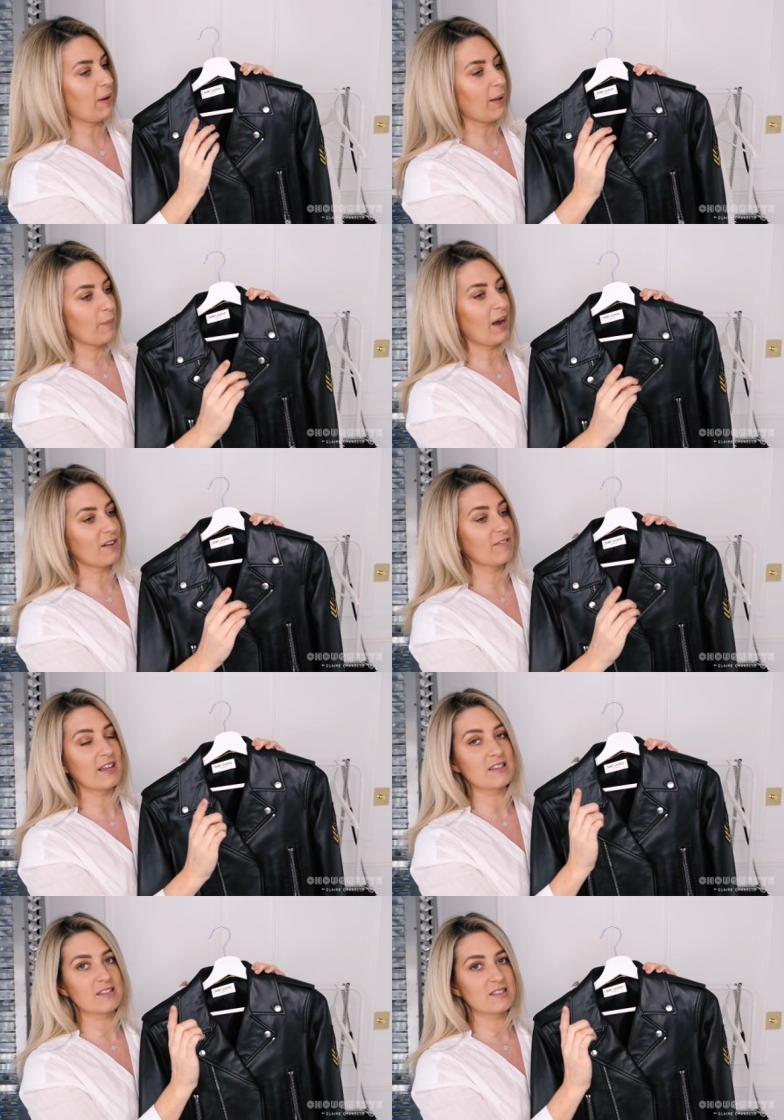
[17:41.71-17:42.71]
but in my
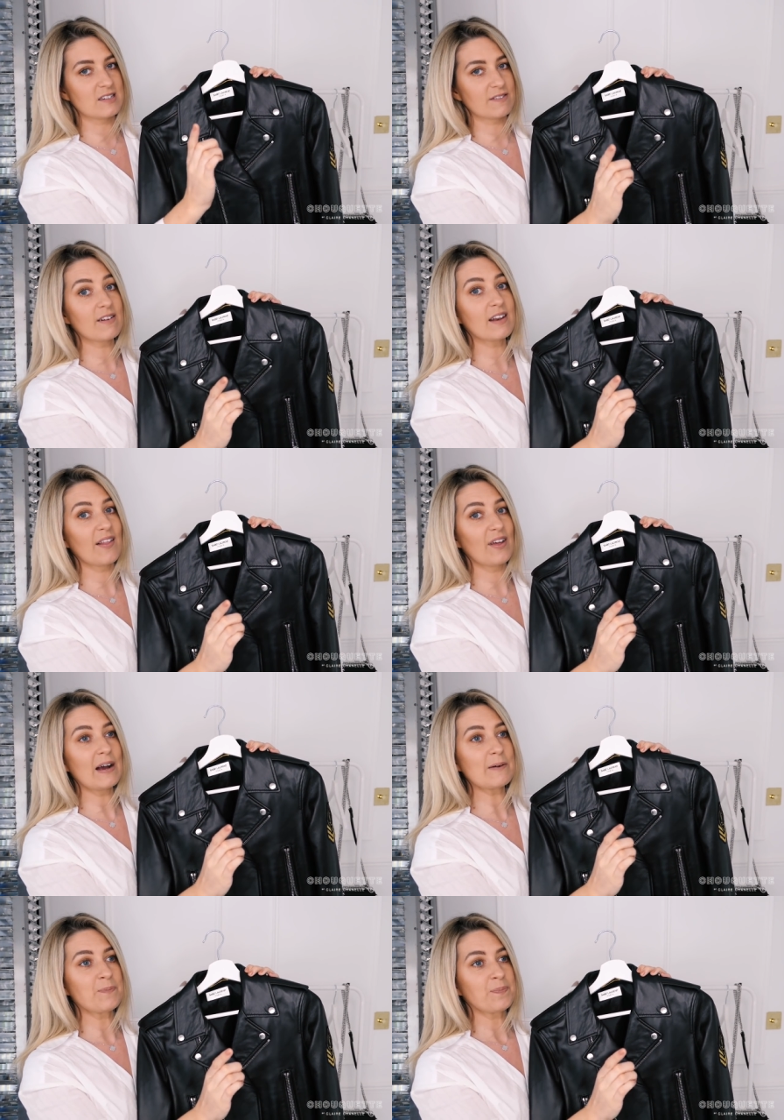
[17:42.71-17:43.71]
defence, it's a different
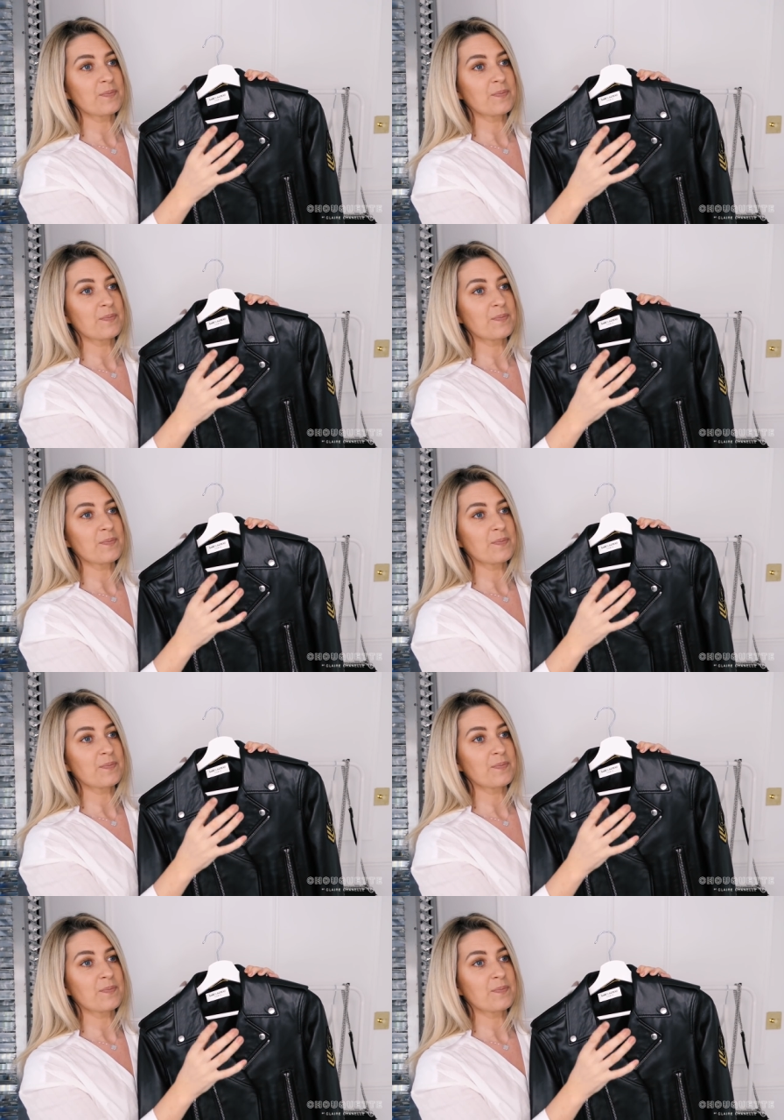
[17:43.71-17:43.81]
leather